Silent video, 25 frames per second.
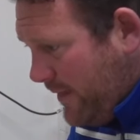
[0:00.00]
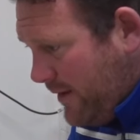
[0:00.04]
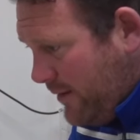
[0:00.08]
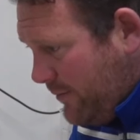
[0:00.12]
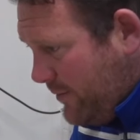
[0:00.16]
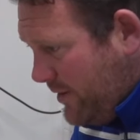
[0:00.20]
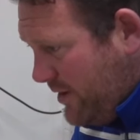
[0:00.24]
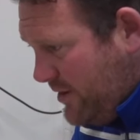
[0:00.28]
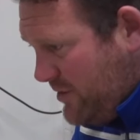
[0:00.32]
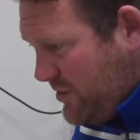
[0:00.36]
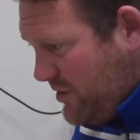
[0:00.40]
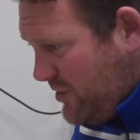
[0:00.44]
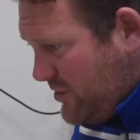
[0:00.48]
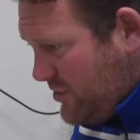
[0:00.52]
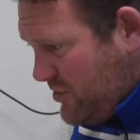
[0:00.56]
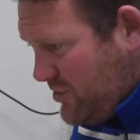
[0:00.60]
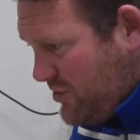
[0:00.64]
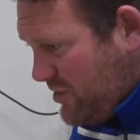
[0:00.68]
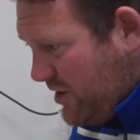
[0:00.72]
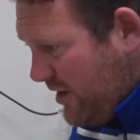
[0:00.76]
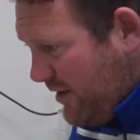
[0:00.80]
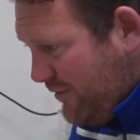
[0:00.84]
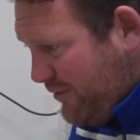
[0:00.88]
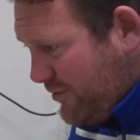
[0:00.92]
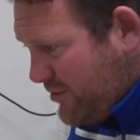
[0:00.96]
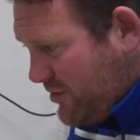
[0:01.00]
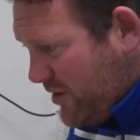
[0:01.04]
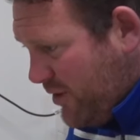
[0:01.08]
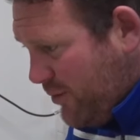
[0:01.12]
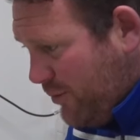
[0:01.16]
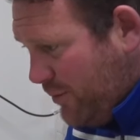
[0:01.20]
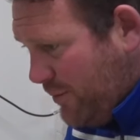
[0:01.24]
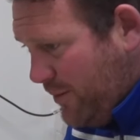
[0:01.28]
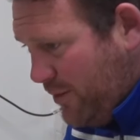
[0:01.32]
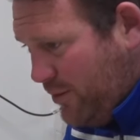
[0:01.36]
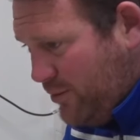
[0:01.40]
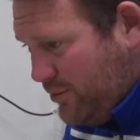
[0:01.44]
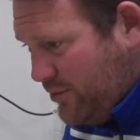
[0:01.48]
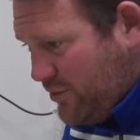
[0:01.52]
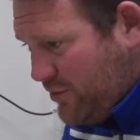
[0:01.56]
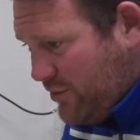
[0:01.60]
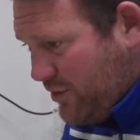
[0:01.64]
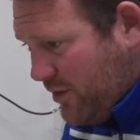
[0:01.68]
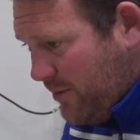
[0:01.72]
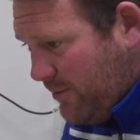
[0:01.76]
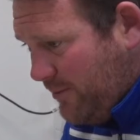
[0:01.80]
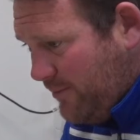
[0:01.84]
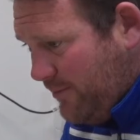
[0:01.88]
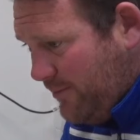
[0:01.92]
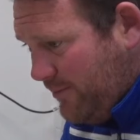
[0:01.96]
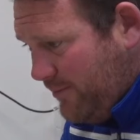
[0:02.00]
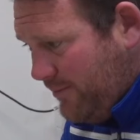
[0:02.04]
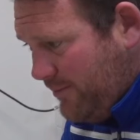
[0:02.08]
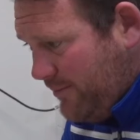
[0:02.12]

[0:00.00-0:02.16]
I mean, he's as tough as old boots, Tom.